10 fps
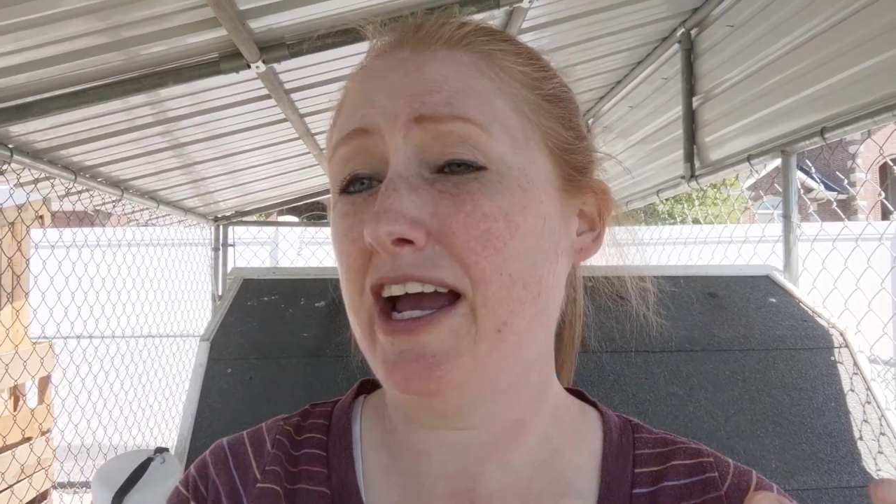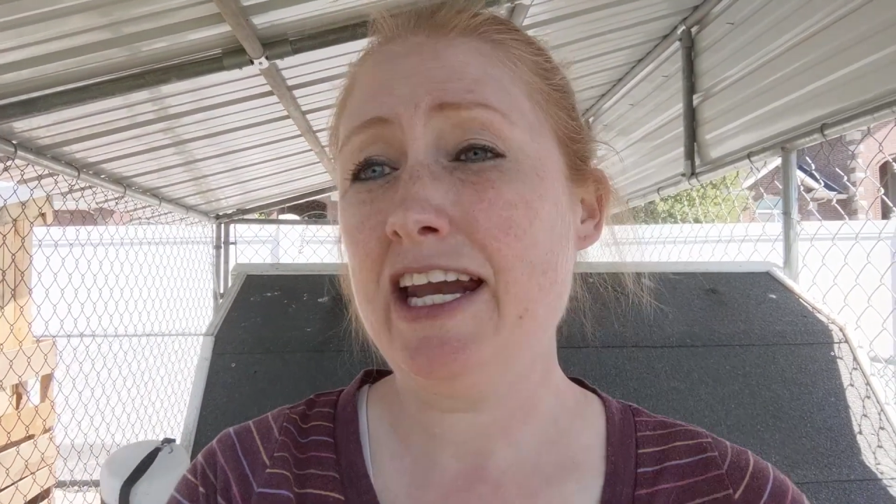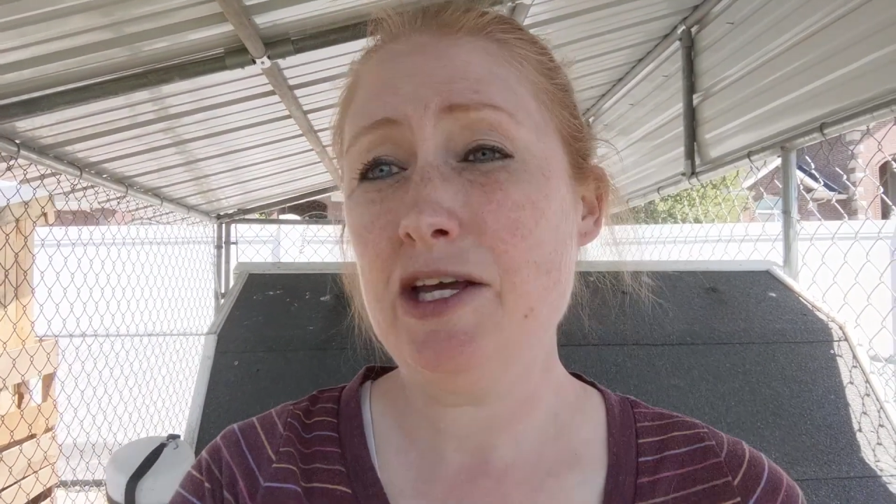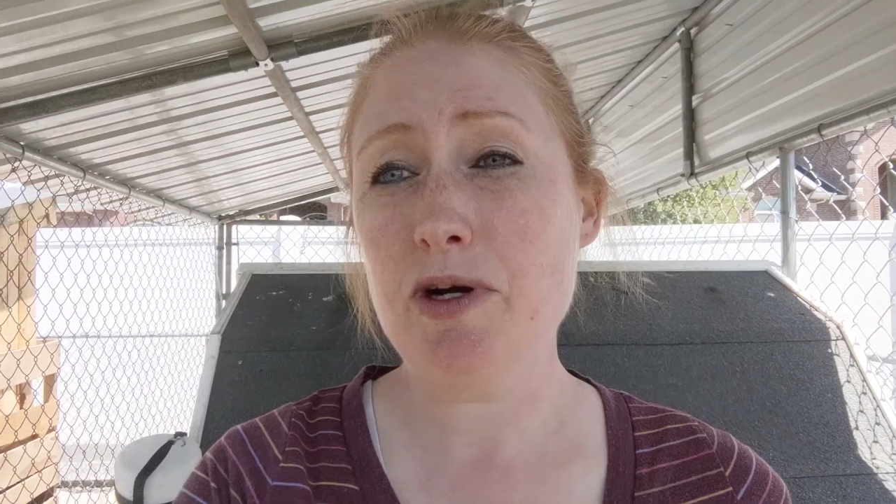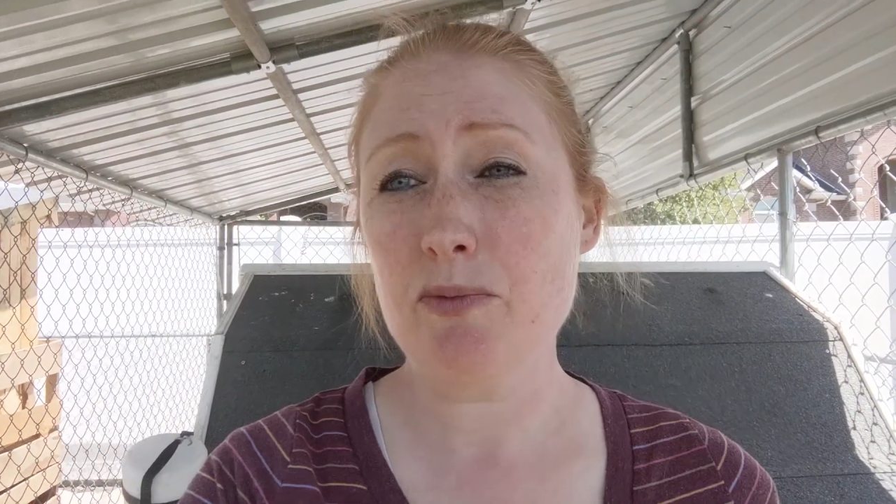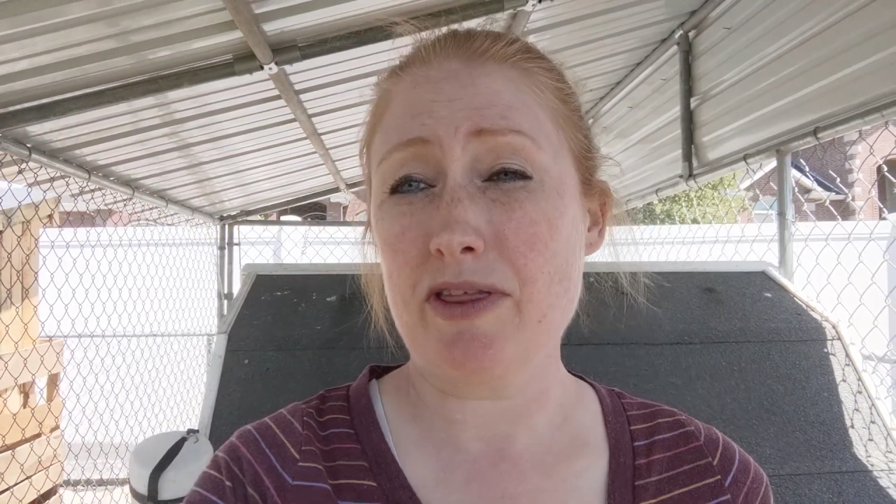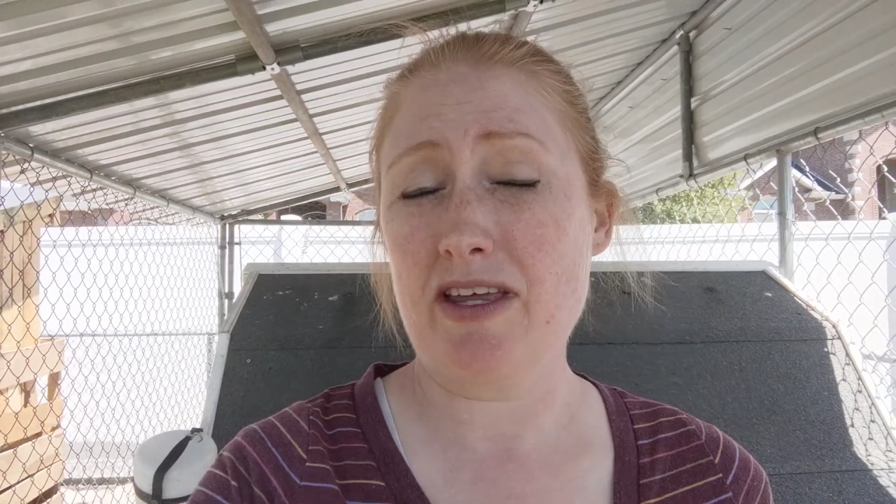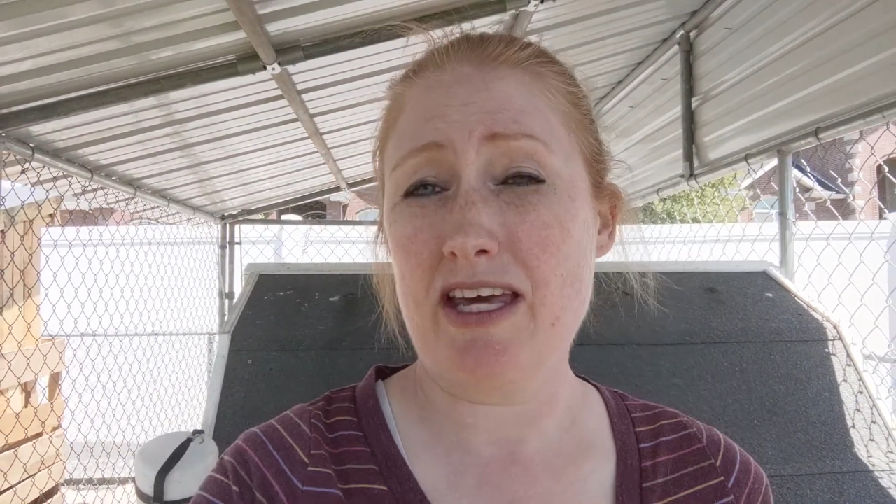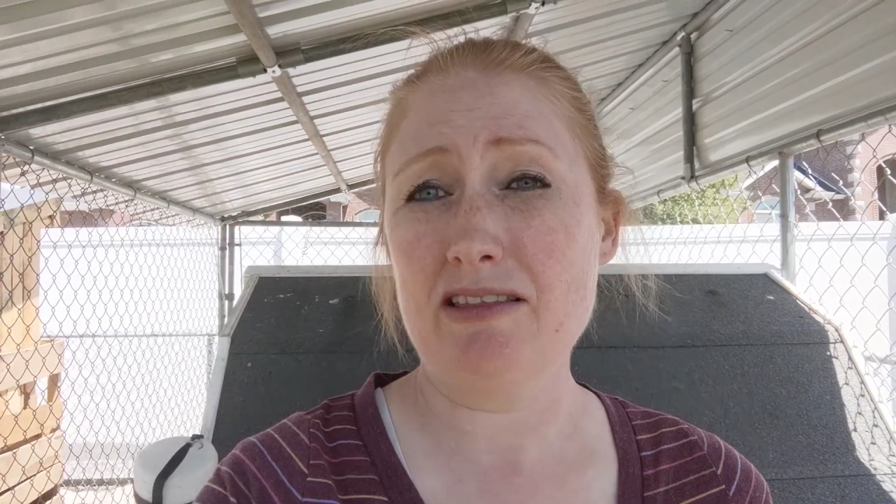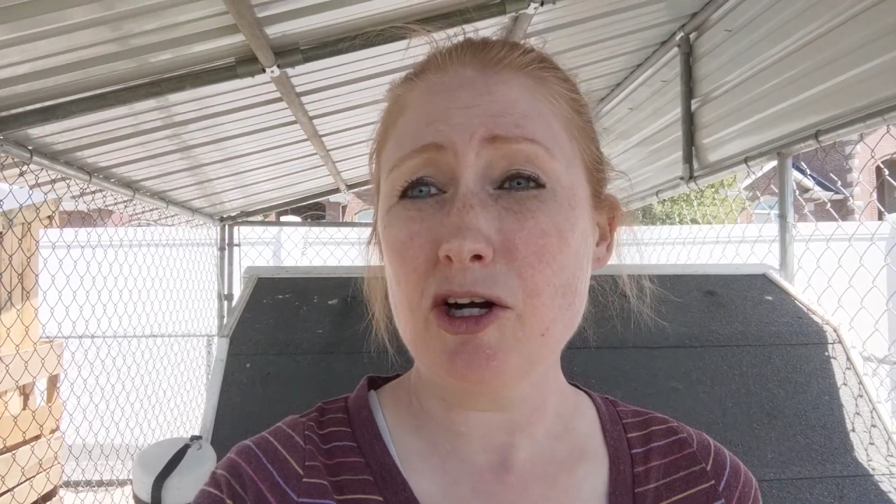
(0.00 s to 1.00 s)
anyone with
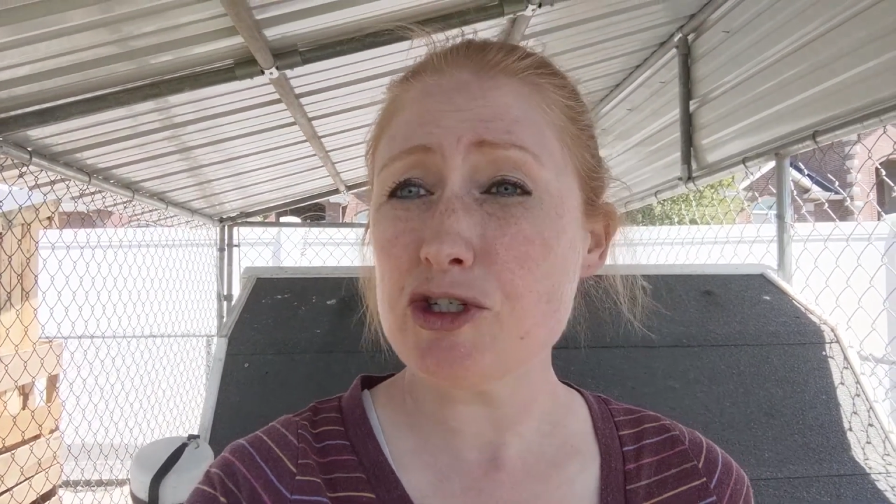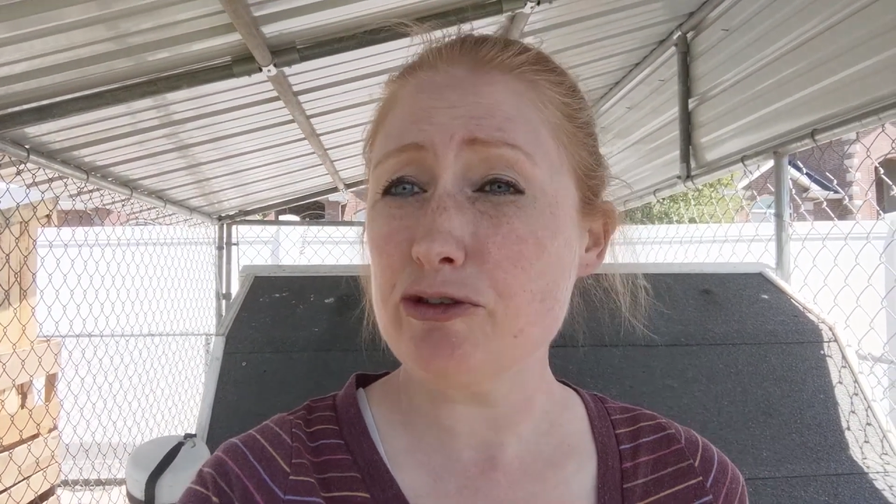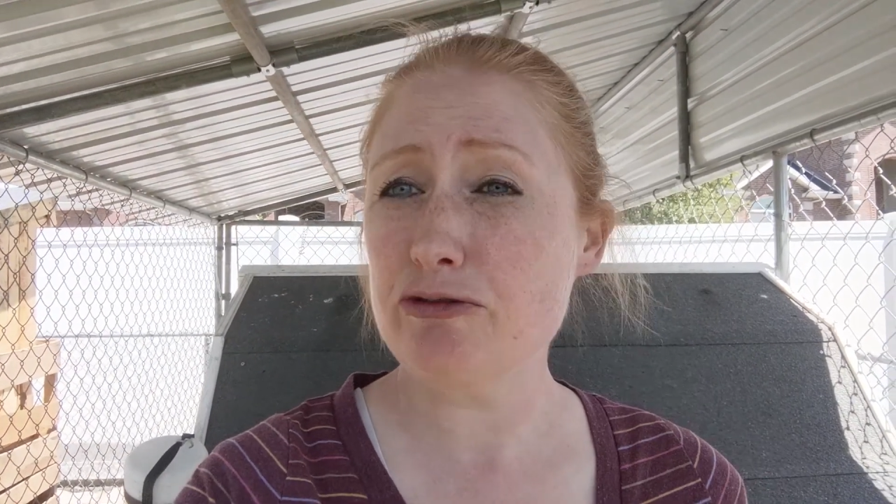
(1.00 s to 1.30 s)
a larger